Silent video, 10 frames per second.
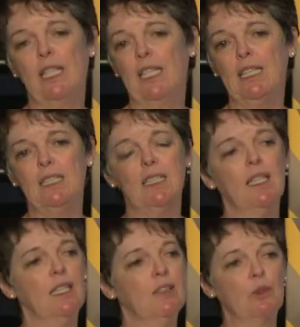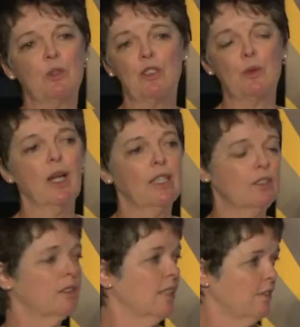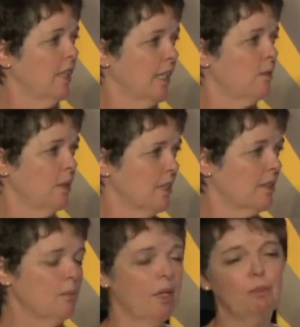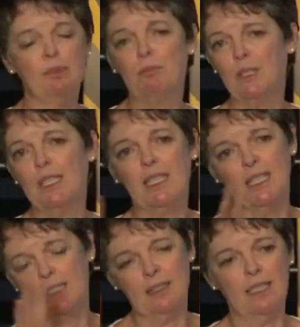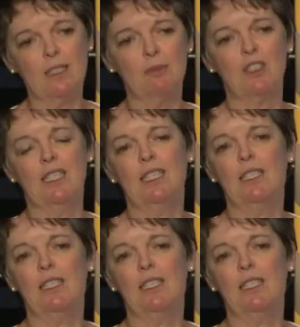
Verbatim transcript: and uh, the director invited me to come up and bring the kids and let them see